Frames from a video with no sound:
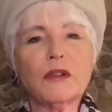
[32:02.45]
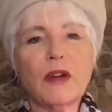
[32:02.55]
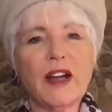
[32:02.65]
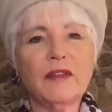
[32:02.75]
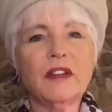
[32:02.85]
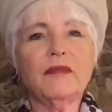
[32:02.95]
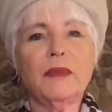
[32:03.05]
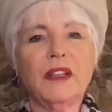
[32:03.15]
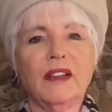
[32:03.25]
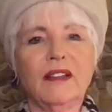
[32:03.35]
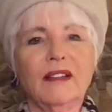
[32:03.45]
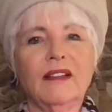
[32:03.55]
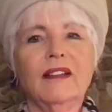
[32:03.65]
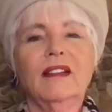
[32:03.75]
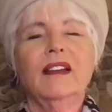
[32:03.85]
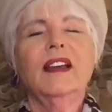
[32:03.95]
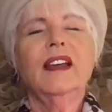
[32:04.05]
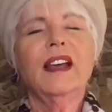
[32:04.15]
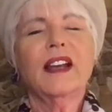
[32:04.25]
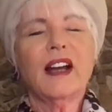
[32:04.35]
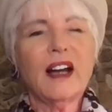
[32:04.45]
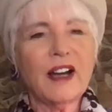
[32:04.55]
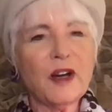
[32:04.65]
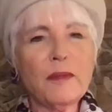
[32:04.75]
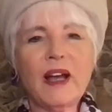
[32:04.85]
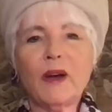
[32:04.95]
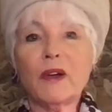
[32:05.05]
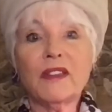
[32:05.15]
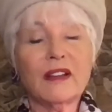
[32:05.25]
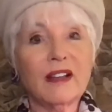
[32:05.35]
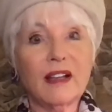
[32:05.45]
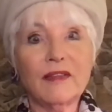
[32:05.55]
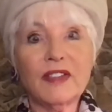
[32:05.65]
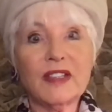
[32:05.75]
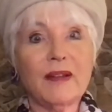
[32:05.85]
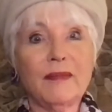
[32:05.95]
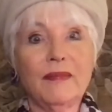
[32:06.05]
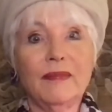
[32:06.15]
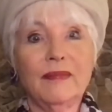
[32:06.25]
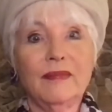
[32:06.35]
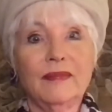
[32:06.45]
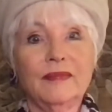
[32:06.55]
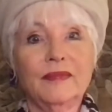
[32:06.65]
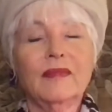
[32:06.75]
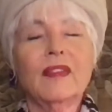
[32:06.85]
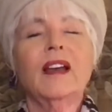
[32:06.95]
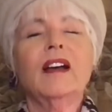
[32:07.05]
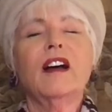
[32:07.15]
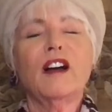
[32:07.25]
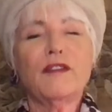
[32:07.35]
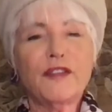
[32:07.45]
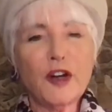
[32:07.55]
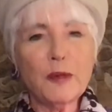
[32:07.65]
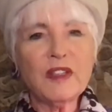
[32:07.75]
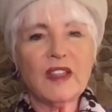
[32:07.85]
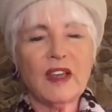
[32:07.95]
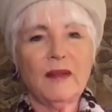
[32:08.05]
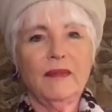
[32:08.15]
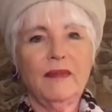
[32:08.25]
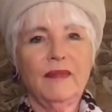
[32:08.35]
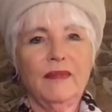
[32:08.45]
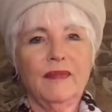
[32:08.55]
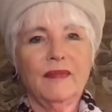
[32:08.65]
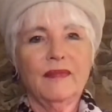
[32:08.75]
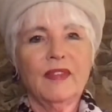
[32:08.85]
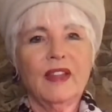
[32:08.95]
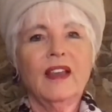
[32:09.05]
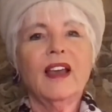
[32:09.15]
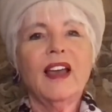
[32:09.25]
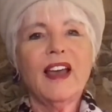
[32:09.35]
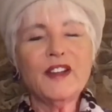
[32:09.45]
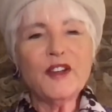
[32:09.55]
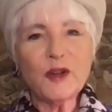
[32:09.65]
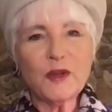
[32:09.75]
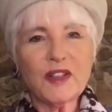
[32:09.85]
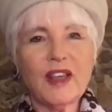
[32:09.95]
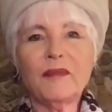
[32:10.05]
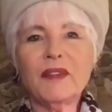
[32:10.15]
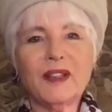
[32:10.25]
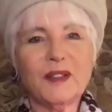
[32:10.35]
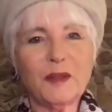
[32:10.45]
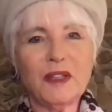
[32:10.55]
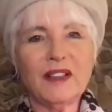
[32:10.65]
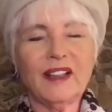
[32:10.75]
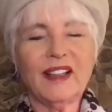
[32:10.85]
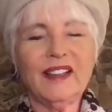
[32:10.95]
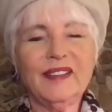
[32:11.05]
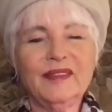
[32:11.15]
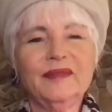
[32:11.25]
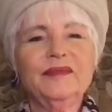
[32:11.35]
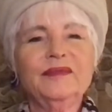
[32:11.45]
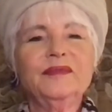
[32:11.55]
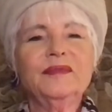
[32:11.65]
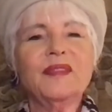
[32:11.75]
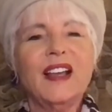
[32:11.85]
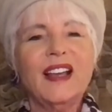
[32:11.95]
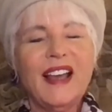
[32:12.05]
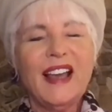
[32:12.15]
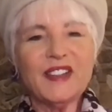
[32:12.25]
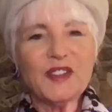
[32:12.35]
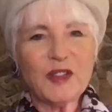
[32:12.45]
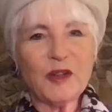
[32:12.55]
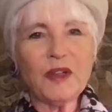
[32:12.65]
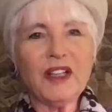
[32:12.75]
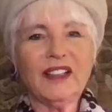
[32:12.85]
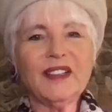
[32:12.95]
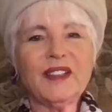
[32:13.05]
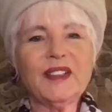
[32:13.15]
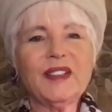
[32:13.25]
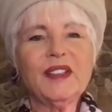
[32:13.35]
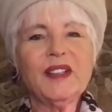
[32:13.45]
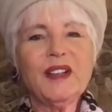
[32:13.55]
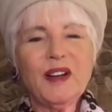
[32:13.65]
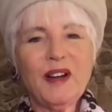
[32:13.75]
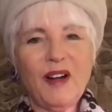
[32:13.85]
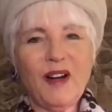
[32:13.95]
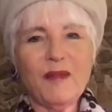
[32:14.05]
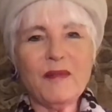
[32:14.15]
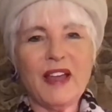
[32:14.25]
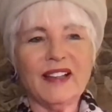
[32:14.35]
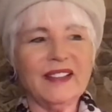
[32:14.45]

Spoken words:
ground of being and a higher power that loves them, affirms them, and knows them intimately. And so it is. Amen.